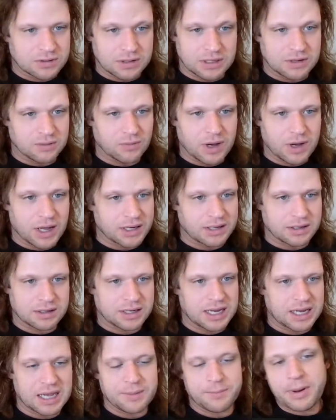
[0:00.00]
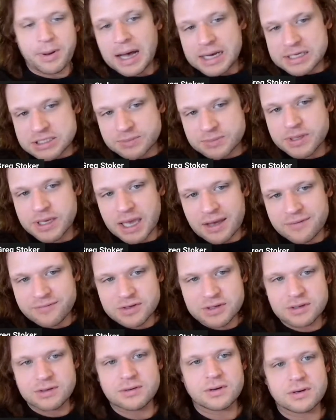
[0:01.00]
Iran can't possibly have a
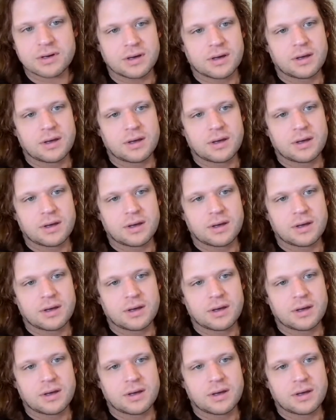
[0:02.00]
nuke.